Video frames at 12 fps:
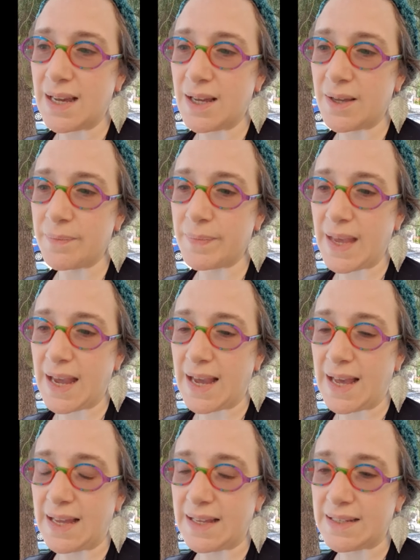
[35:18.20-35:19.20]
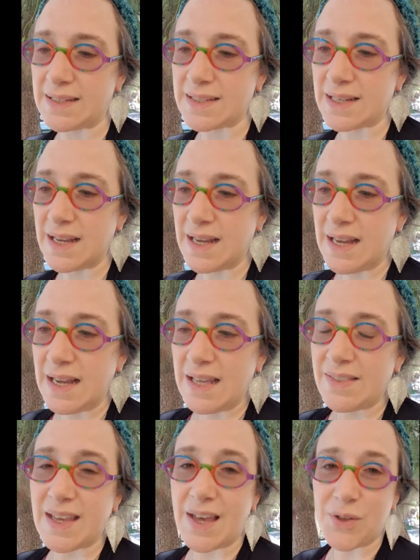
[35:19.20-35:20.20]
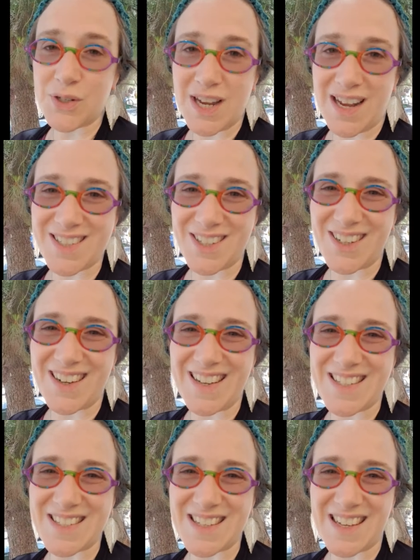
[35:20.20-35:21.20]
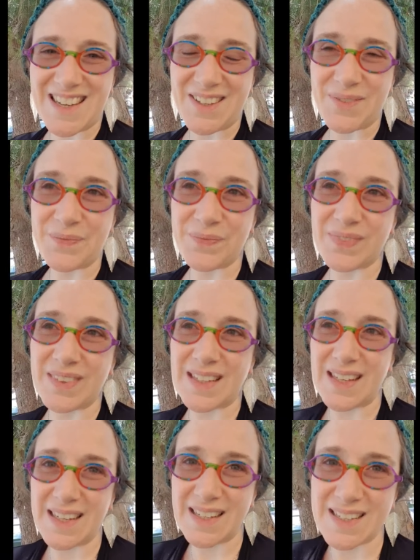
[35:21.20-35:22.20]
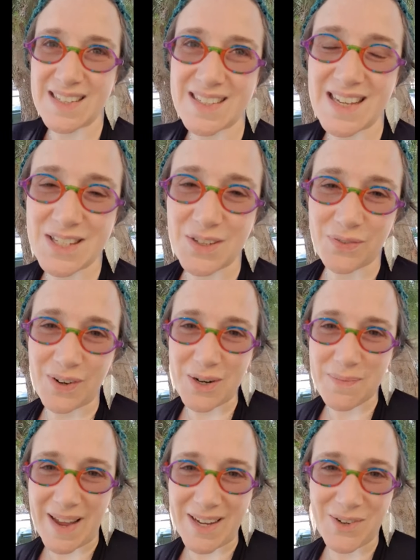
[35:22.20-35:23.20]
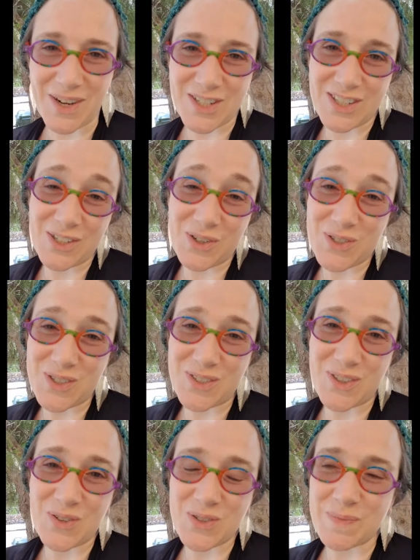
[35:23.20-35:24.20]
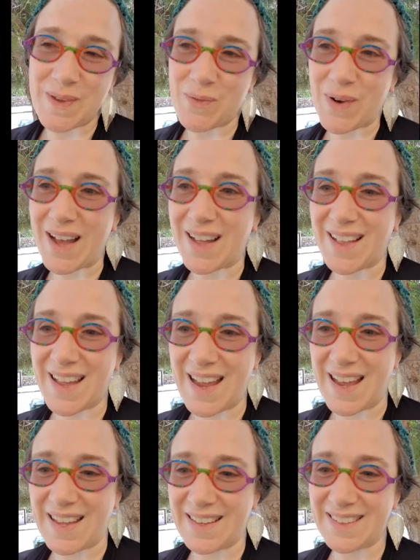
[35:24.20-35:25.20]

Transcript: And the other doctor is a friend of mine who actually knows me well,